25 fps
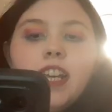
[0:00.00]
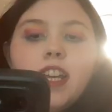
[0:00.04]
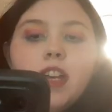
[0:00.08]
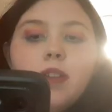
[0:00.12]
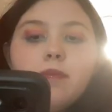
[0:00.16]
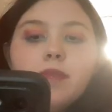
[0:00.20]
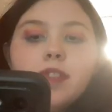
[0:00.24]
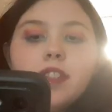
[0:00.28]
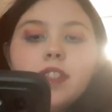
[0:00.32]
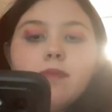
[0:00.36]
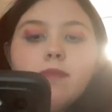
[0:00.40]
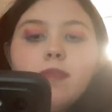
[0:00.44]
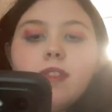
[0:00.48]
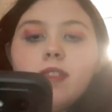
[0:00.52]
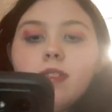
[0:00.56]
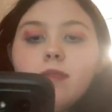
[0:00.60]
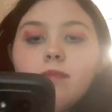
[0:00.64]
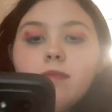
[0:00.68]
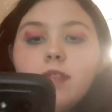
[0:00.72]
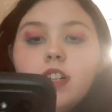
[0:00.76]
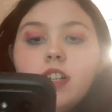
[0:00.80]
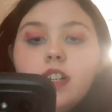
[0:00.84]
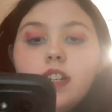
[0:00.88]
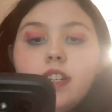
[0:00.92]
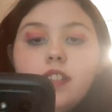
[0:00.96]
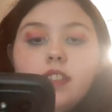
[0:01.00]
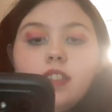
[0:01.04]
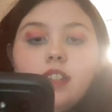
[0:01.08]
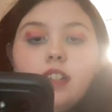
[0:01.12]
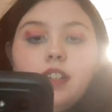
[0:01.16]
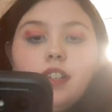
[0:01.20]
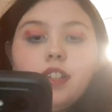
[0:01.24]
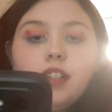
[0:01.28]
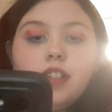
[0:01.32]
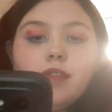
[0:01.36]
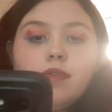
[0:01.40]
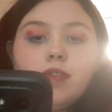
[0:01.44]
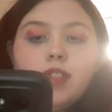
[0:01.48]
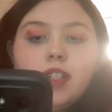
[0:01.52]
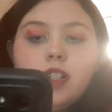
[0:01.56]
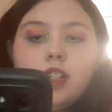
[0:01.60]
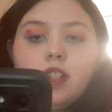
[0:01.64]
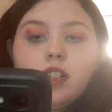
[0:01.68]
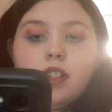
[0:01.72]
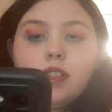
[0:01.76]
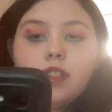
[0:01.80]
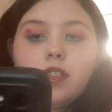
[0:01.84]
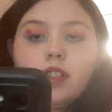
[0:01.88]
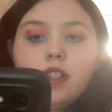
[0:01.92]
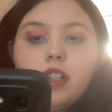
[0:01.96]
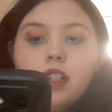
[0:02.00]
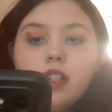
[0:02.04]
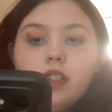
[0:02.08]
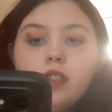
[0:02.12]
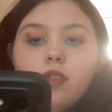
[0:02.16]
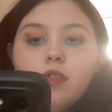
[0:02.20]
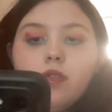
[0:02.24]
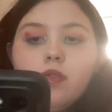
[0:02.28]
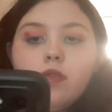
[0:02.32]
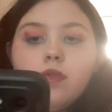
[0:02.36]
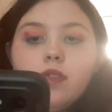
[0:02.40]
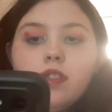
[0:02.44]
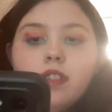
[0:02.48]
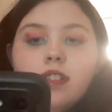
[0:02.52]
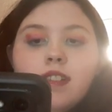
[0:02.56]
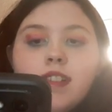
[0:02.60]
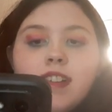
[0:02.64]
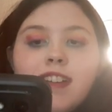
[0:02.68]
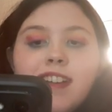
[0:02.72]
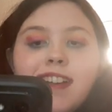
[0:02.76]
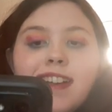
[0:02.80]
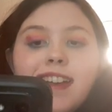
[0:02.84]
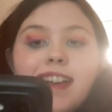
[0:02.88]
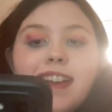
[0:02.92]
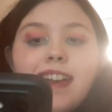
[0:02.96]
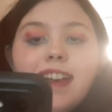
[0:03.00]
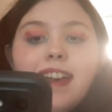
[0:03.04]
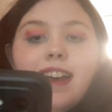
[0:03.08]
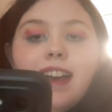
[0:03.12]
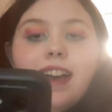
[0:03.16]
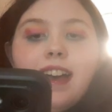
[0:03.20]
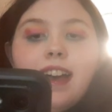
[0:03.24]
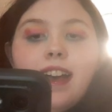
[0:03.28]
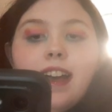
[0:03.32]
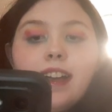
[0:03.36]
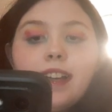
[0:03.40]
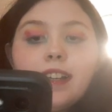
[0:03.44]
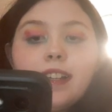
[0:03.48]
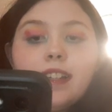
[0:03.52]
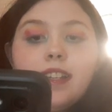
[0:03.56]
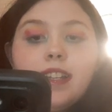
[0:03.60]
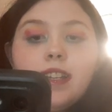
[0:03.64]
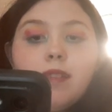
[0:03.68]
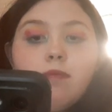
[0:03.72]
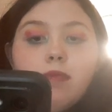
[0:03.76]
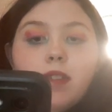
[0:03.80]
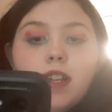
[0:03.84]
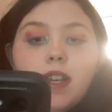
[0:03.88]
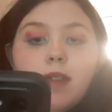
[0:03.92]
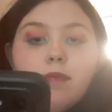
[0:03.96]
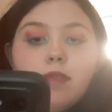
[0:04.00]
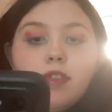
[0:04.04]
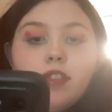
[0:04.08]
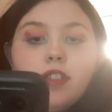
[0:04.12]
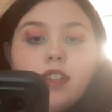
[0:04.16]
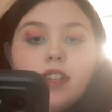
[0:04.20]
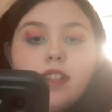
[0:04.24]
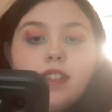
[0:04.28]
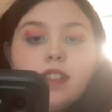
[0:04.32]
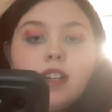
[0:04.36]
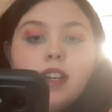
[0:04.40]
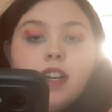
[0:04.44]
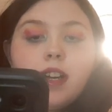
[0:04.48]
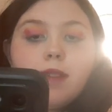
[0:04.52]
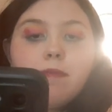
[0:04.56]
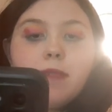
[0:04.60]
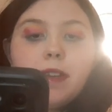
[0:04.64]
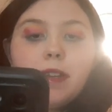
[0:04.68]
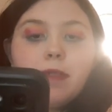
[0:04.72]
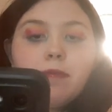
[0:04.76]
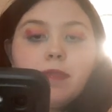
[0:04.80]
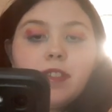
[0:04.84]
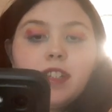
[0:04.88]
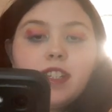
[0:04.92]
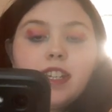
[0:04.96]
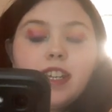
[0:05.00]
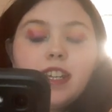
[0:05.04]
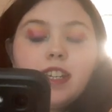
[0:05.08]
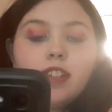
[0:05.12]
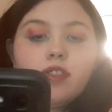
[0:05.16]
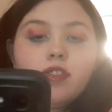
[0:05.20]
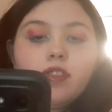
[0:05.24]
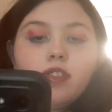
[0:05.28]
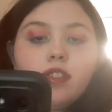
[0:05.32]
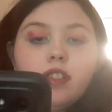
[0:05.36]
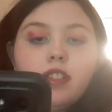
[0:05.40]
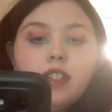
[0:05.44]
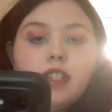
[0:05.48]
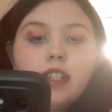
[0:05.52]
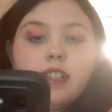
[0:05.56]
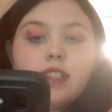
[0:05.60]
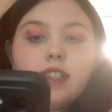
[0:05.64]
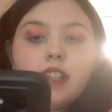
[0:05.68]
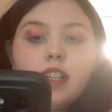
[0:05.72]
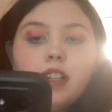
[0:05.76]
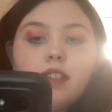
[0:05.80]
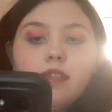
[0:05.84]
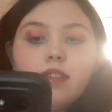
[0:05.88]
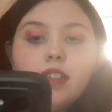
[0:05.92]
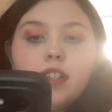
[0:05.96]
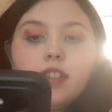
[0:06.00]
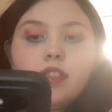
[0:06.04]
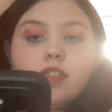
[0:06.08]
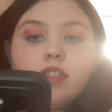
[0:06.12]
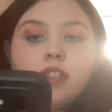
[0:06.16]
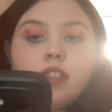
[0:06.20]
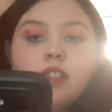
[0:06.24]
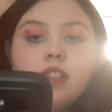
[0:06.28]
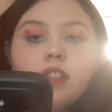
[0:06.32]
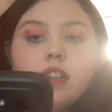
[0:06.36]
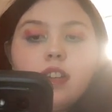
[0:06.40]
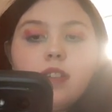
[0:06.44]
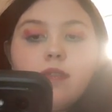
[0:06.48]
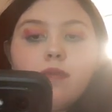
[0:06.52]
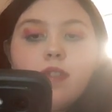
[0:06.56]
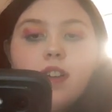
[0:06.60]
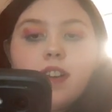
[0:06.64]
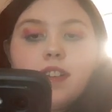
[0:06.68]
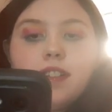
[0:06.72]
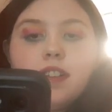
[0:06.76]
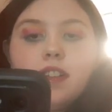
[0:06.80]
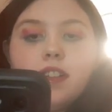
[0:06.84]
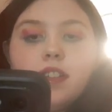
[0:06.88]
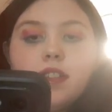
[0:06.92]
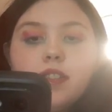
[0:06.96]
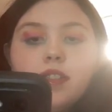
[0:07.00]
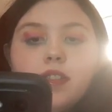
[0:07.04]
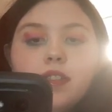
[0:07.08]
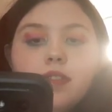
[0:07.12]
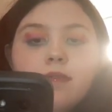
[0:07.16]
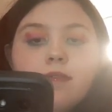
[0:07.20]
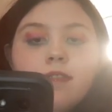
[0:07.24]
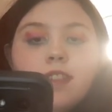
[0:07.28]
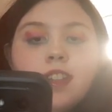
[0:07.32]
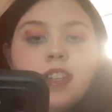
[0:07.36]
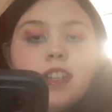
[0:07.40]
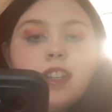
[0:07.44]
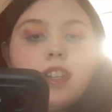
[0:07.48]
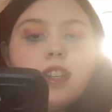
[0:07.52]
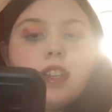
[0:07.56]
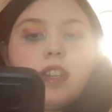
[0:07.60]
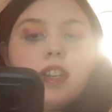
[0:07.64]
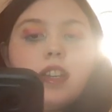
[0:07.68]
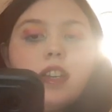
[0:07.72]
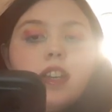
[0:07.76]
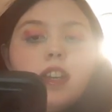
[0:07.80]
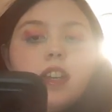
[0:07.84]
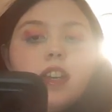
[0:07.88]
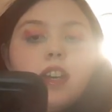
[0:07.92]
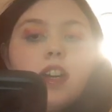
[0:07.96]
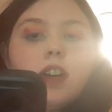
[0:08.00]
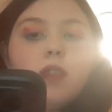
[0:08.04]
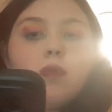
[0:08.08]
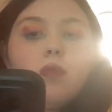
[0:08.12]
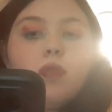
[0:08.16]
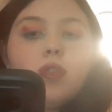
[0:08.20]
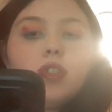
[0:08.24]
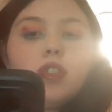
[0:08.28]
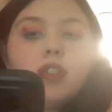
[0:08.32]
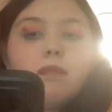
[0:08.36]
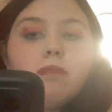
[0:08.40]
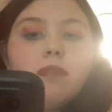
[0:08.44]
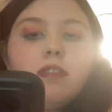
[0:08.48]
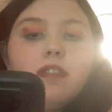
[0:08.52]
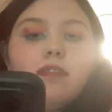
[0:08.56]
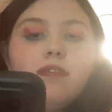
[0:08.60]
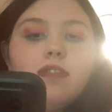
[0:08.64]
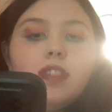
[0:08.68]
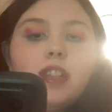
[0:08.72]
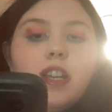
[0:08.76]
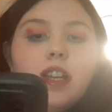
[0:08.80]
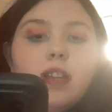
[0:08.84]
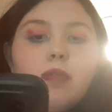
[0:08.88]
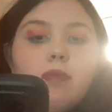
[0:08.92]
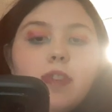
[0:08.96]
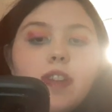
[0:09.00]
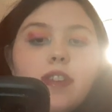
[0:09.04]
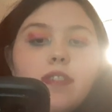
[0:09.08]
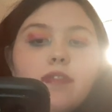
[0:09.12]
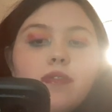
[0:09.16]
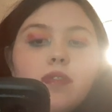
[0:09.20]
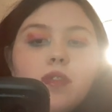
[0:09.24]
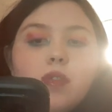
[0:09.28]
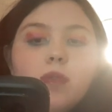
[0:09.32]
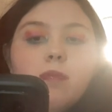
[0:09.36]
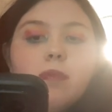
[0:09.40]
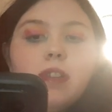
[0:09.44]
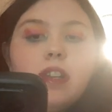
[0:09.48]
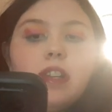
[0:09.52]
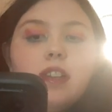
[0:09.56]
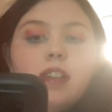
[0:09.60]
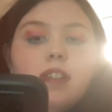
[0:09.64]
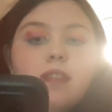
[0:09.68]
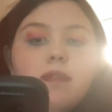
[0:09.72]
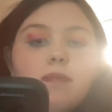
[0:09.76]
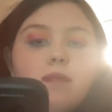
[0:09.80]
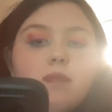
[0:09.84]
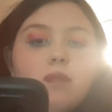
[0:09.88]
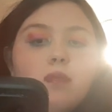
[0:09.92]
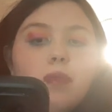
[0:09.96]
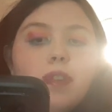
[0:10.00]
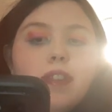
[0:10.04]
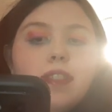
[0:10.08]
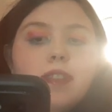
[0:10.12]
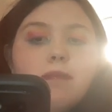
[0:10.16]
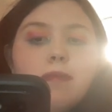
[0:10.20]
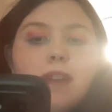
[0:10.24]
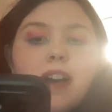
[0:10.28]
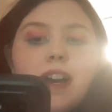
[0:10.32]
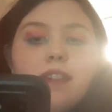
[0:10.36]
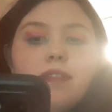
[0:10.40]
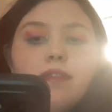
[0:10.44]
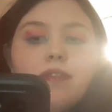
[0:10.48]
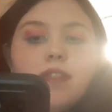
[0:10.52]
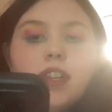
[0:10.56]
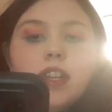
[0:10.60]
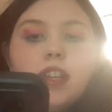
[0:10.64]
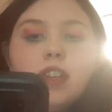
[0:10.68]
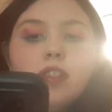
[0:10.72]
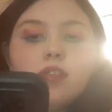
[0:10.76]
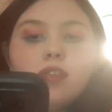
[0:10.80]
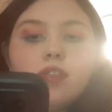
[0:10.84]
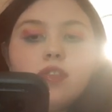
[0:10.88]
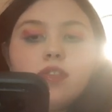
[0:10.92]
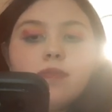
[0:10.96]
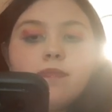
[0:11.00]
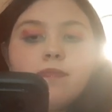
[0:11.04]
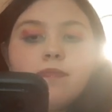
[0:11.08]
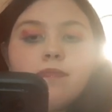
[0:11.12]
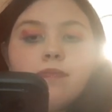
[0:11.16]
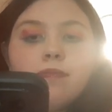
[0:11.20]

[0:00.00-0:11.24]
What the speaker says: Helps to minimize the look of dark circles, acne, blemishes, high pigmentation, discoloration, and redness. A waterproof lightweight formula with a matte finish.